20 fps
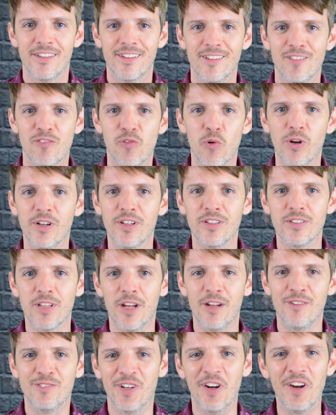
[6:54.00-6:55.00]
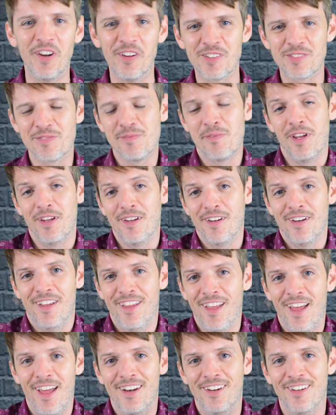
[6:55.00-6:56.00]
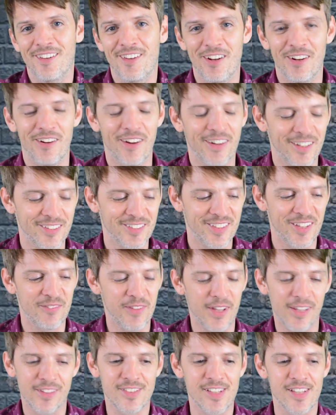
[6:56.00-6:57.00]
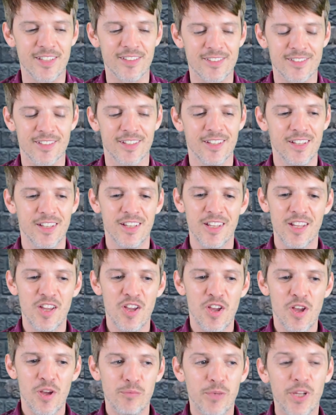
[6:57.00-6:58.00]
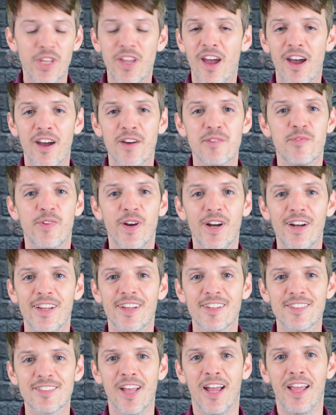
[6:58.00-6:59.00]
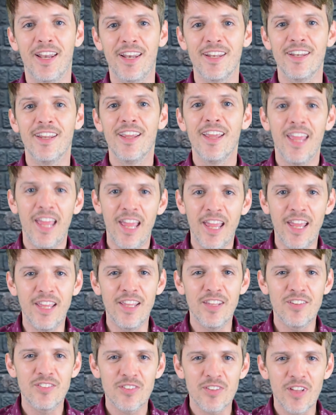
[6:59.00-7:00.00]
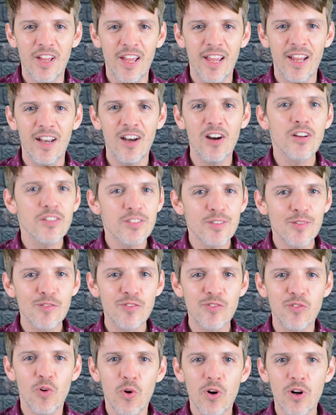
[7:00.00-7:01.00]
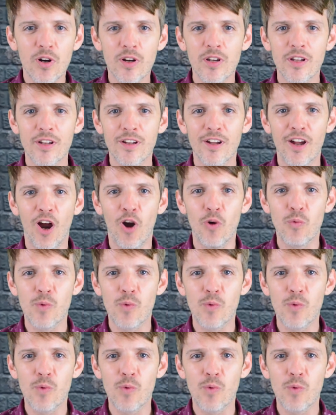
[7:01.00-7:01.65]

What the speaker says: 4 years after he was made. I don't know. I guess that makes sense. But yeah, very excited. Is Harrison Ford a